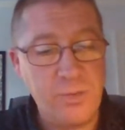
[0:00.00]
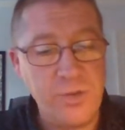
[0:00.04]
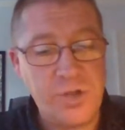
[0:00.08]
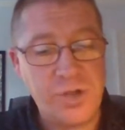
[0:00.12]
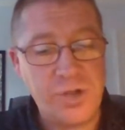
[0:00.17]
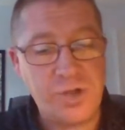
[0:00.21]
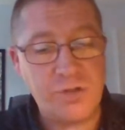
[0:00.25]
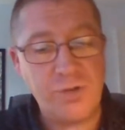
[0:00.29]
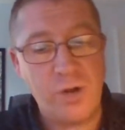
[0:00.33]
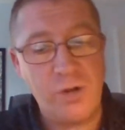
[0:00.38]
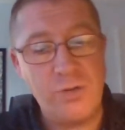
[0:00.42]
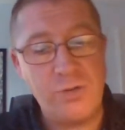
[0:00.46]
We
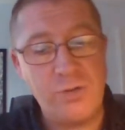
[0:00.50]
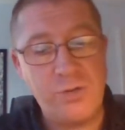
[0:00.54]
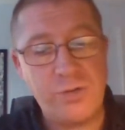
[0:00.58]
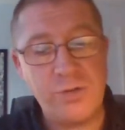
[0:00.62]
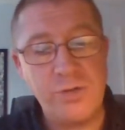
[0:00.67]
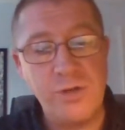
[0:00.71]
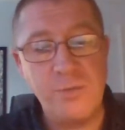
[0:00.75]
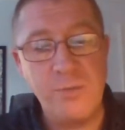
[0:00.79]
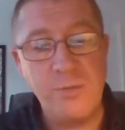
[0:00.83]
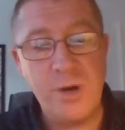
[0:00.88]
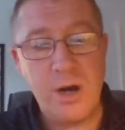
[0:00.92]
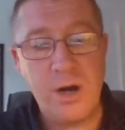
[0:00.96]
strolled
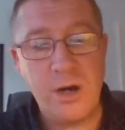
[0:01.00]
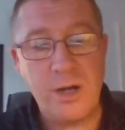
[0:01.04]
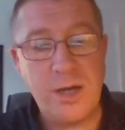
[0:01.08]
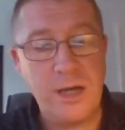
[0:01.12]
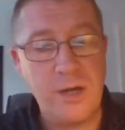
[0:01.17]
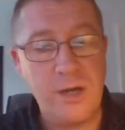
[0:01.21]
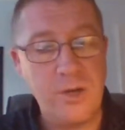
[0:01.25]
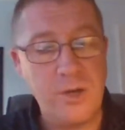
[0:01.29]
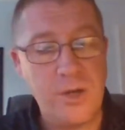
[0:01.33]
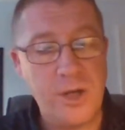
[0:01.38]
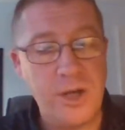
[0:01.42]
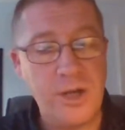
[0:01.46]
through the
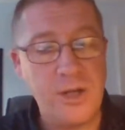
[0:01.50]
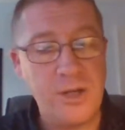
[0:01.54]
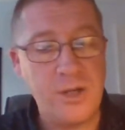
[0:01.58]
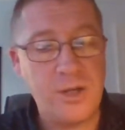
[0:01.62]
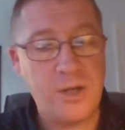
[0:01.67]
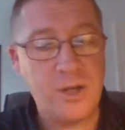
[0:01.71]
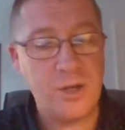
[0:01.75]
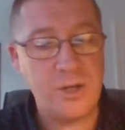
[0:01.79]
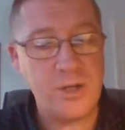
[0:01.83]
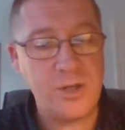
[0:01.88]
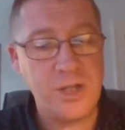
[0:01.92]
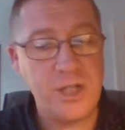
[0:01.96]
market looking at the
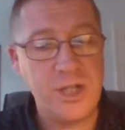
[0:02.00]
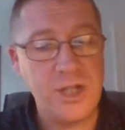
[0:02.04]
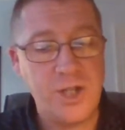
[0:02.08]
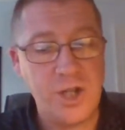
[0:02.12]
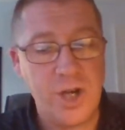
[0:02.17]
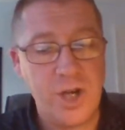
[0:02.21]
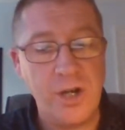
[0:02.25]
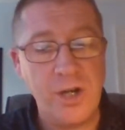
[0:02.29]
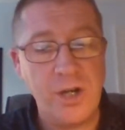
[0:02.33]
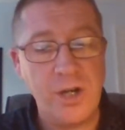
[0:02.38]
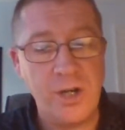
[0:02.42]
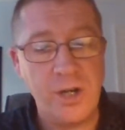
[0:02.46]
costly
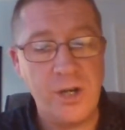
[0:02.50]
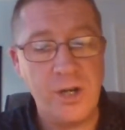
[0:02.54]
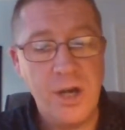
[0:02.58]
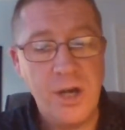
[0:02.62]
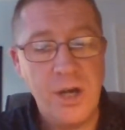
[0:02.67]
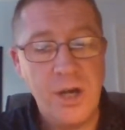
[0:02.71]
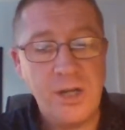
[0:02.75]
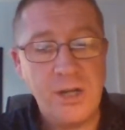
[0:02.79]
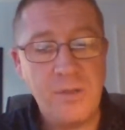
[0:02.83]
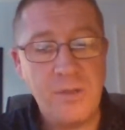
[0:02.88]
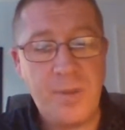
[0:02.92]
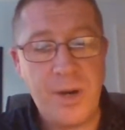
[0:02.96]
junk and
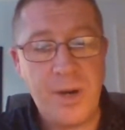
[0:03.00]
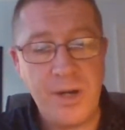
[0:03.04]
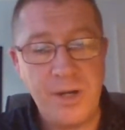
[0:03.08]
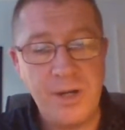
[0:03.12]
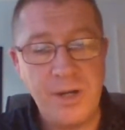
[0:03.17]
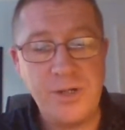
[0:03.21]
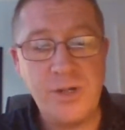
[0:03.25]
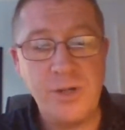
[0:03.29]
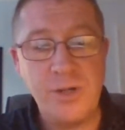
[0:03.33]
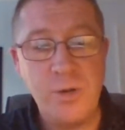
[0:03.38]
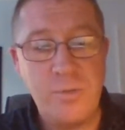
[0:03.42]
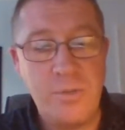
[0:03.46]
the
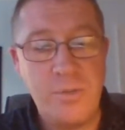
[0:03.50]
punters who